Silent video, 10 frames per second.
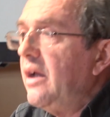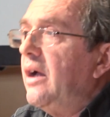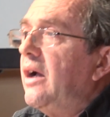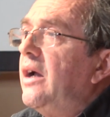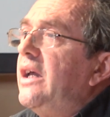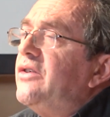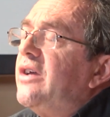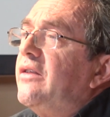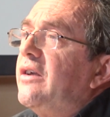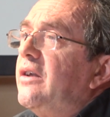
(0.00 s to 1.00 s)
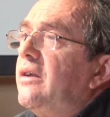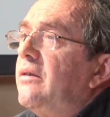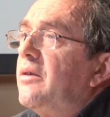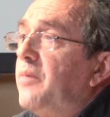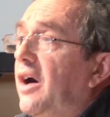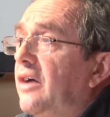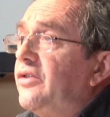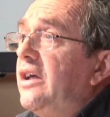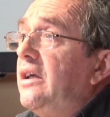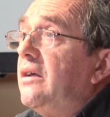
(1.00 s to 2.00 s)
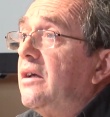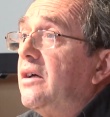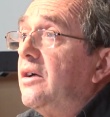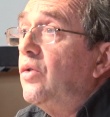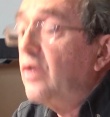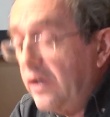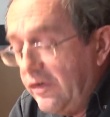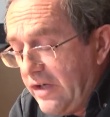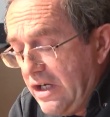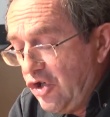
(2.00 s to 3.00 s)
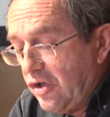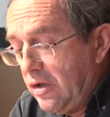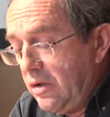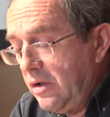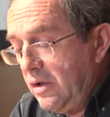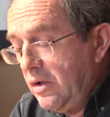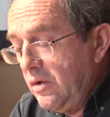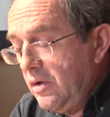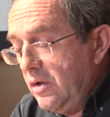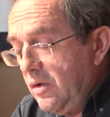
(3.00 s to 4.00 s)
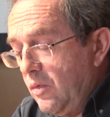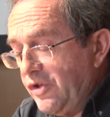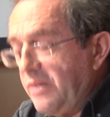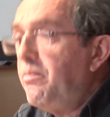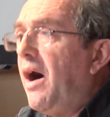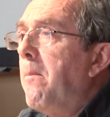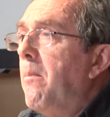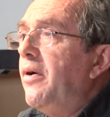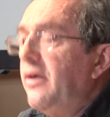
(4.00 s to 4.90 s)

He said that the party organization was a pump,